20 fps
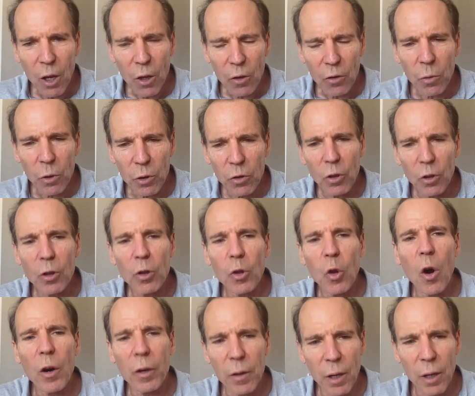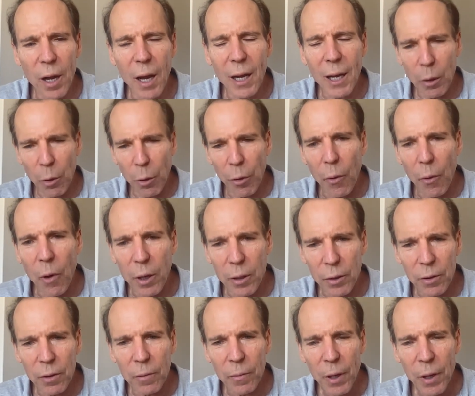So it took longer than I had
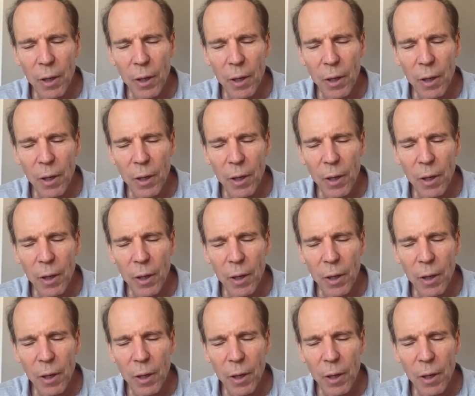thought